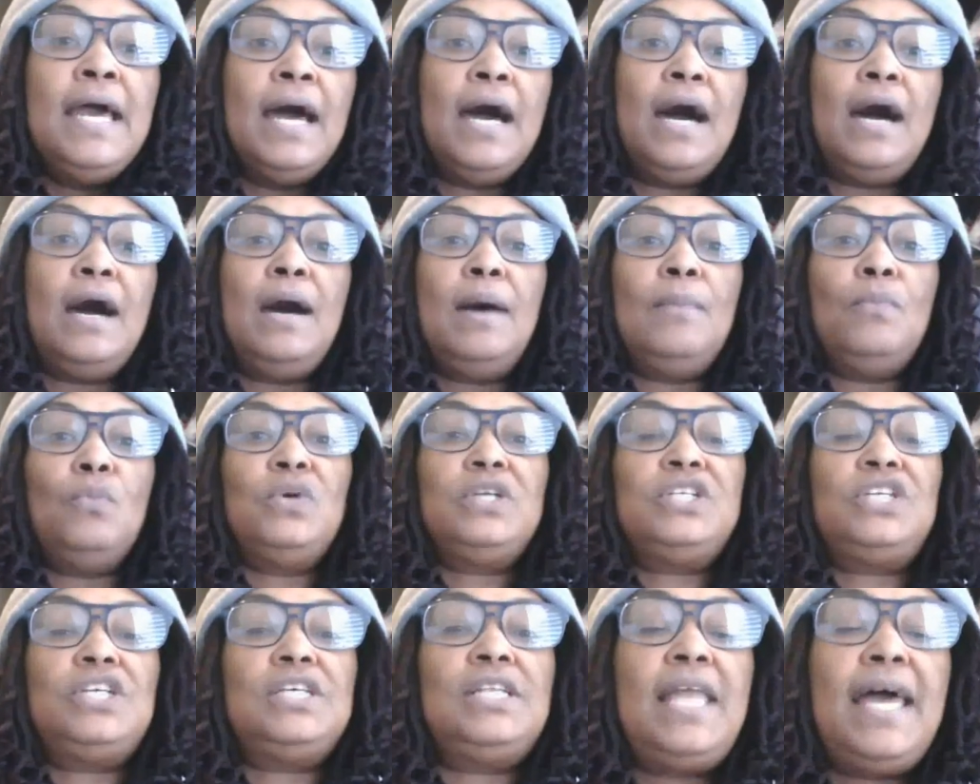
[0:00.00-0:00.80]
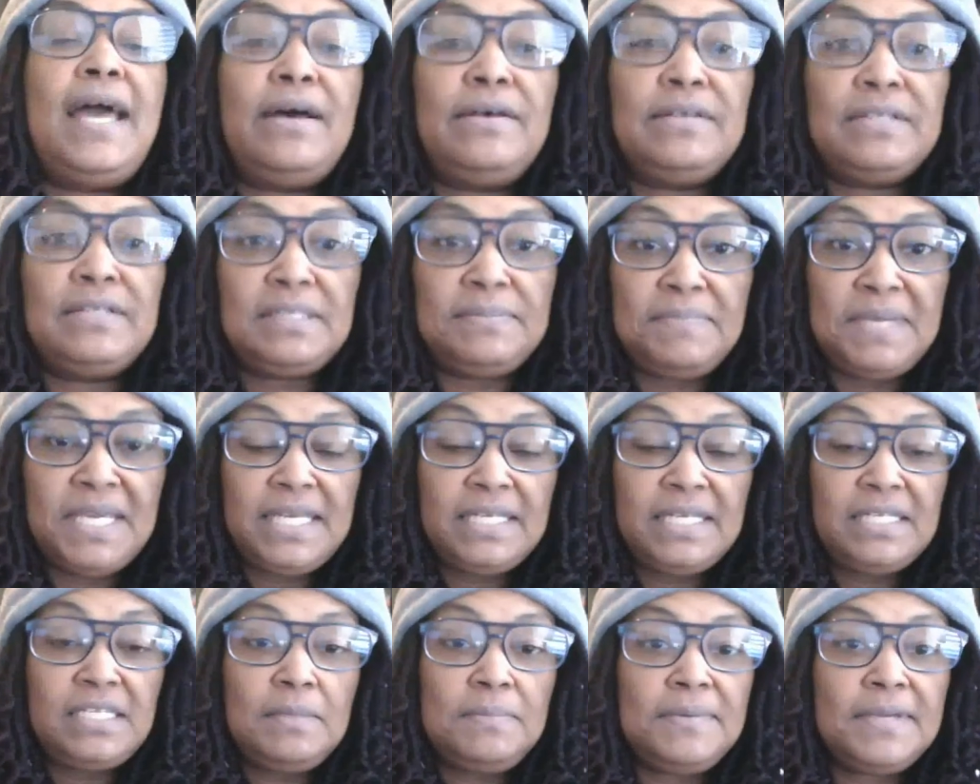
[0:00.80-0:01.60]
um, which allows
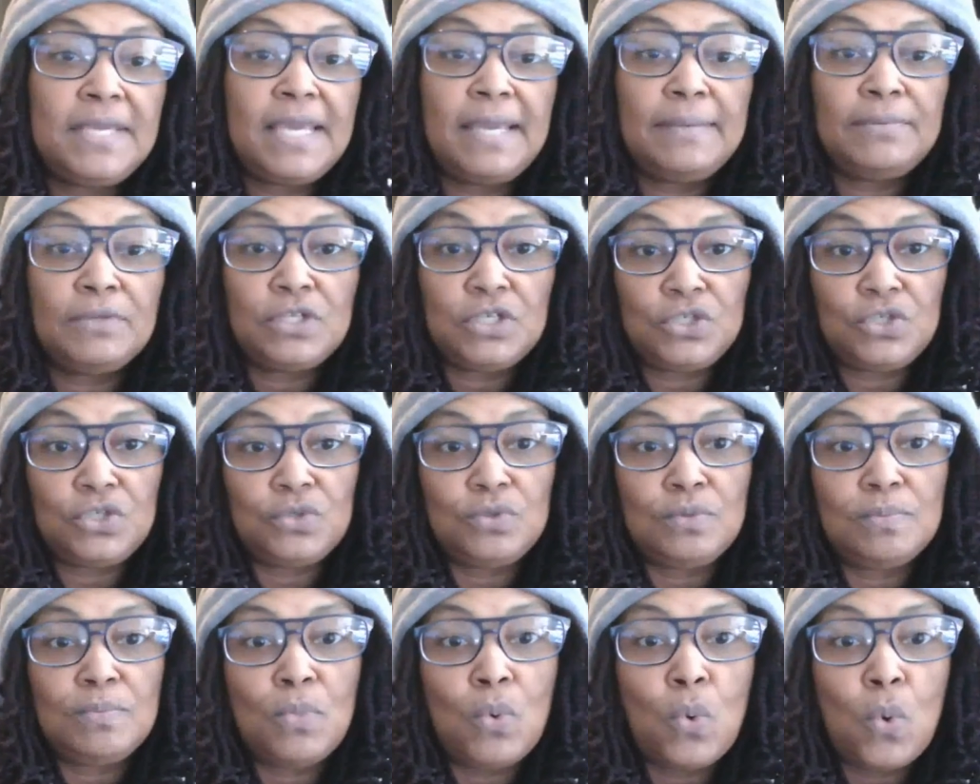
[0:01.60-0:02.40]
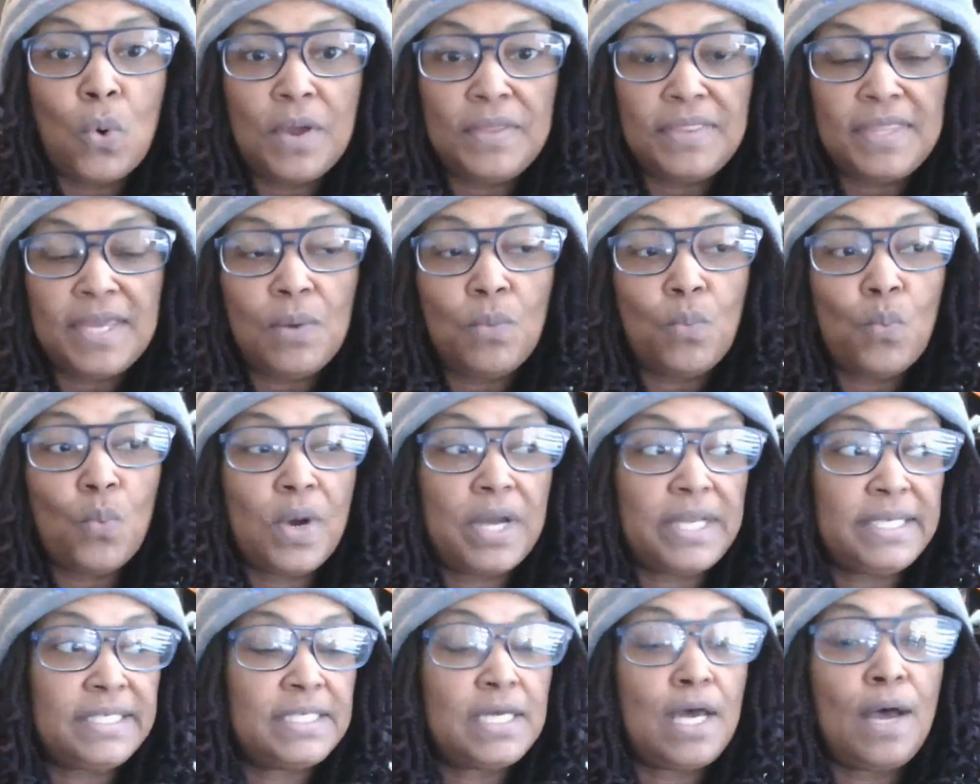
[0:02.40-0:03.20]
me to be able to do more than
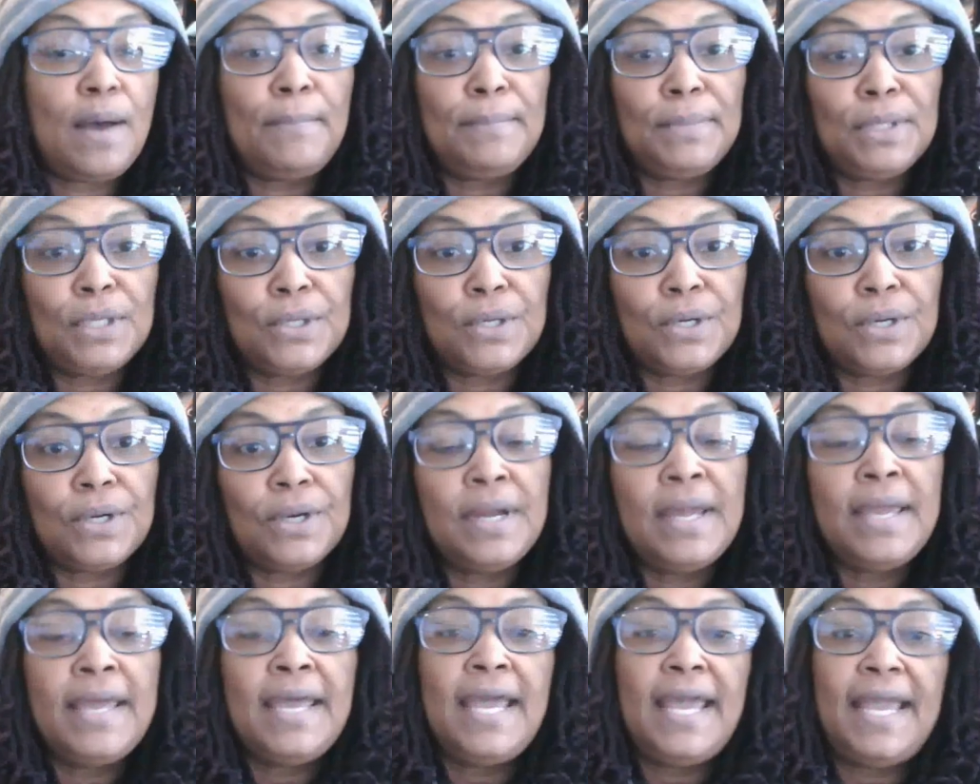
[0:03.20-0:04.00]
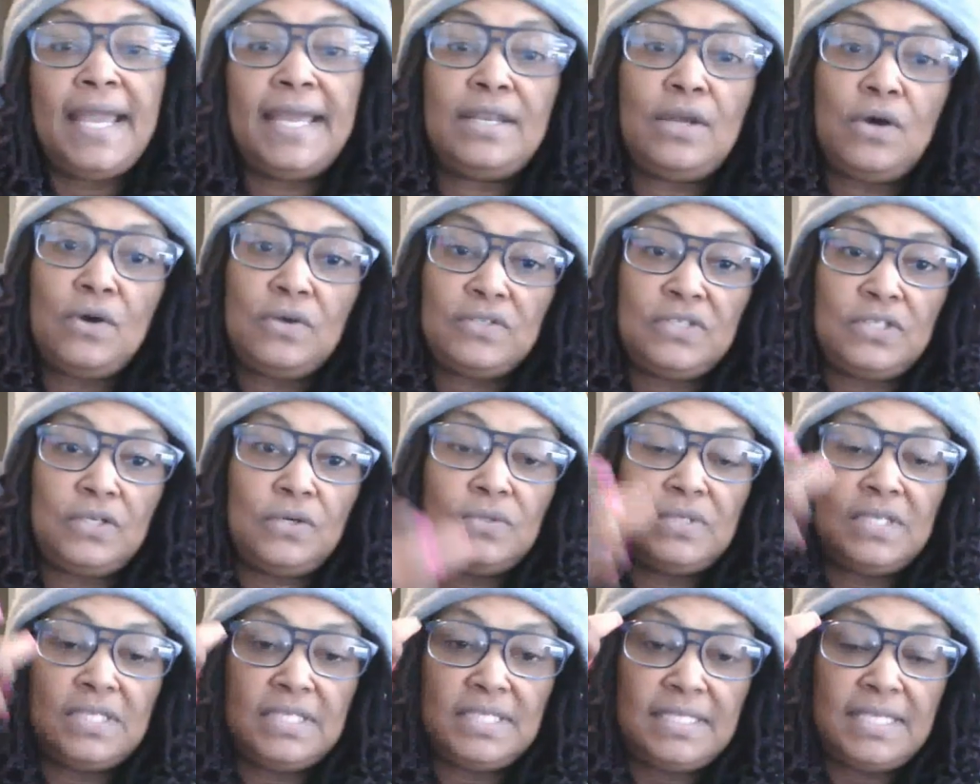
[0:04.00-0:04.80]
one tumbler and also
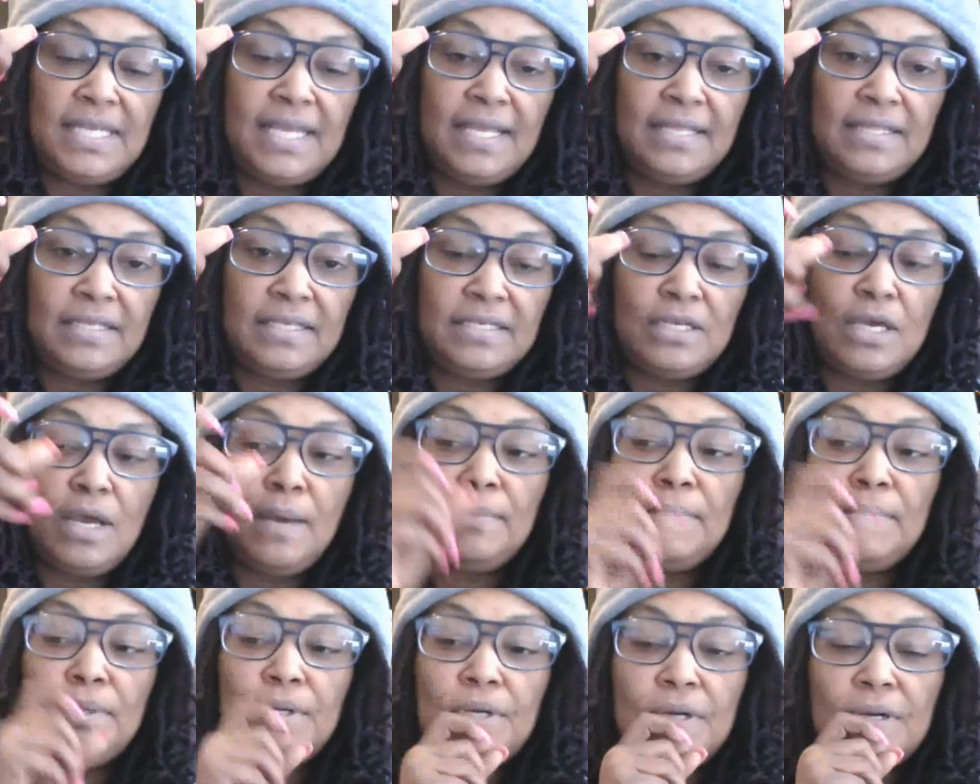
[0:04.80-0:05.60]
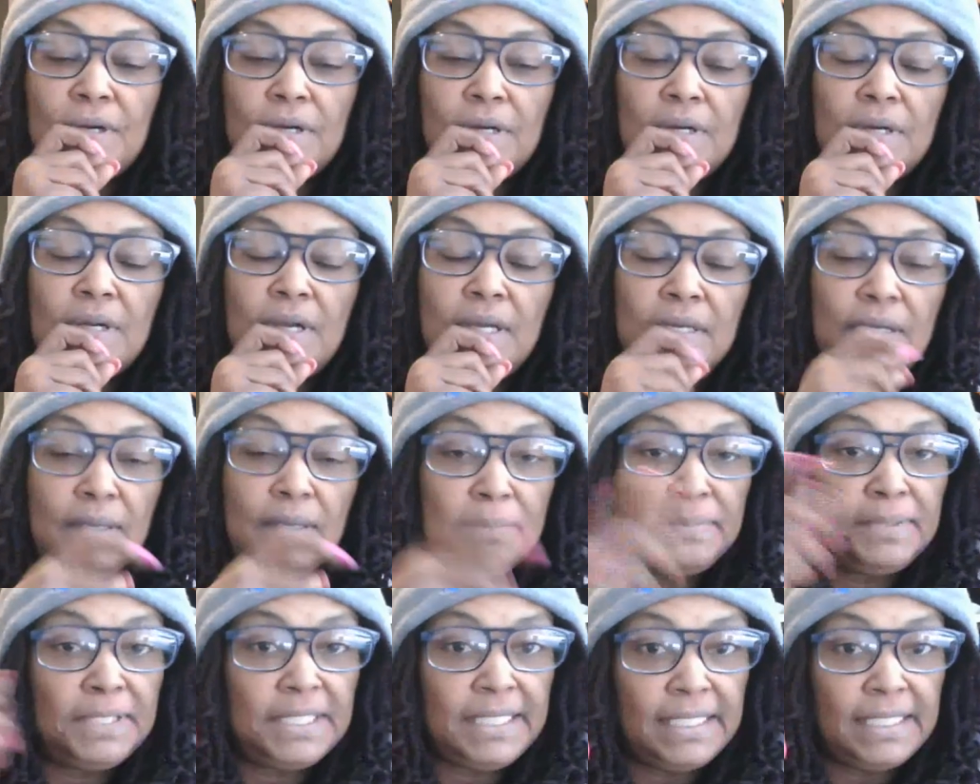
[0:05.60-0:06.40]
to stand the tumbler uh,
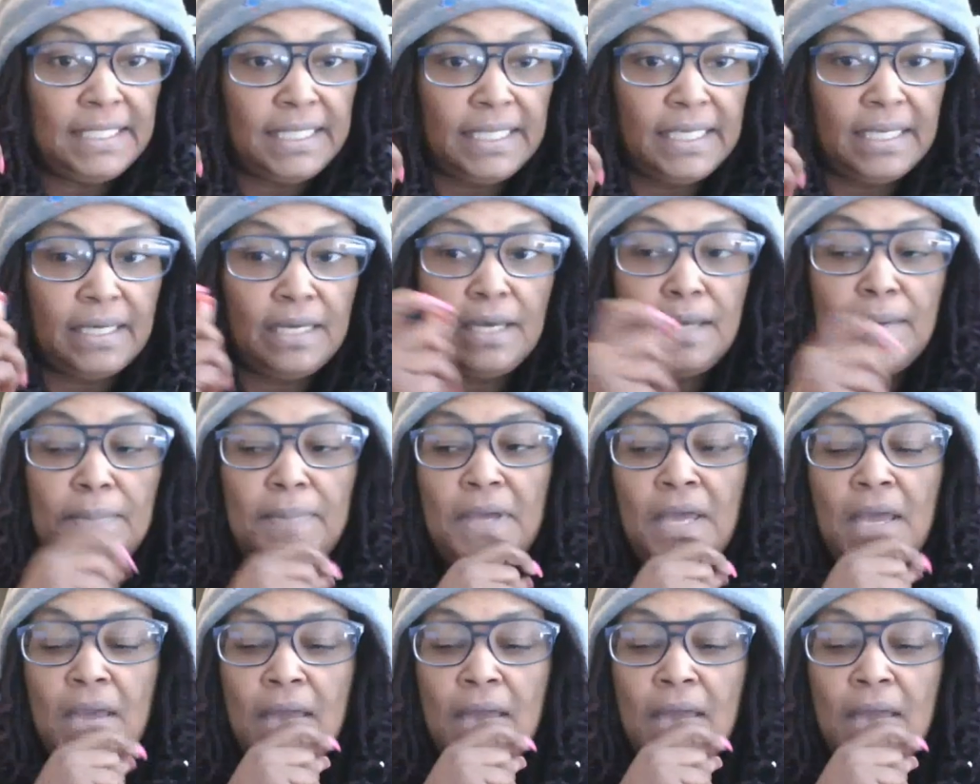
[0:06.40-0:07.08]
completely up.